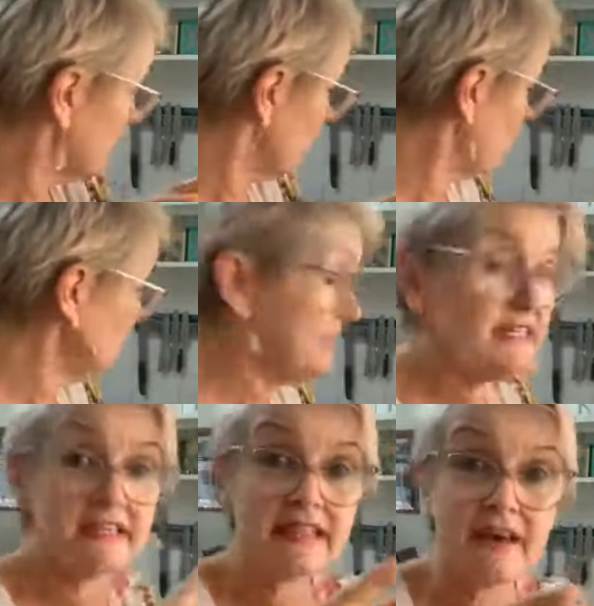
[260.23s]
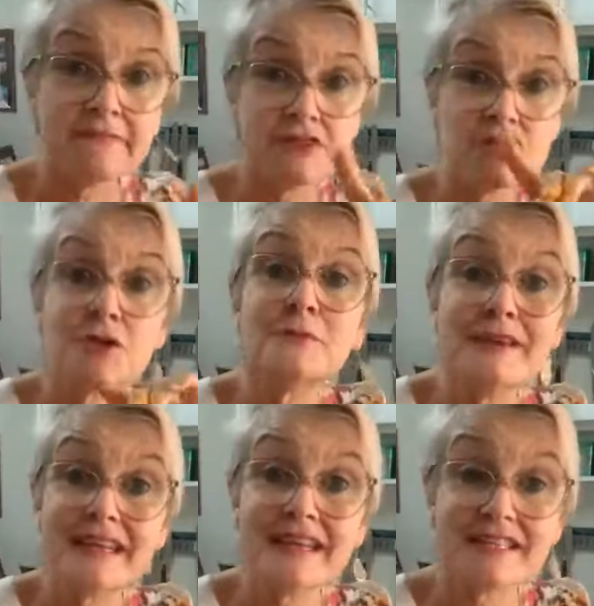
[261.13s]
And I only did that for 2
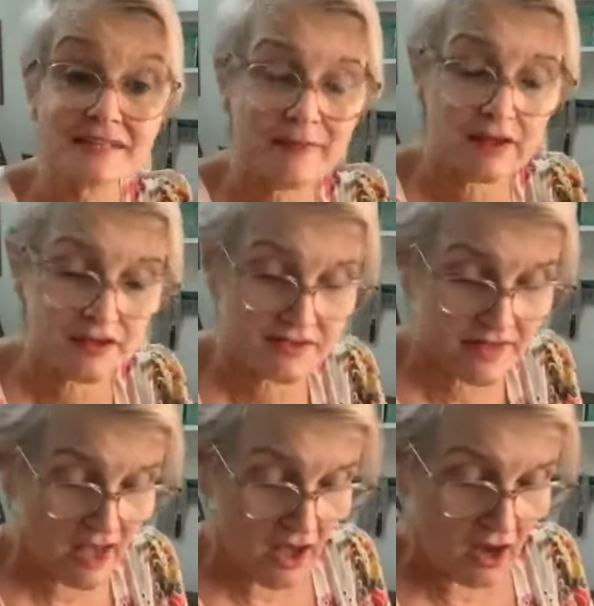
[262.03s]
minutes because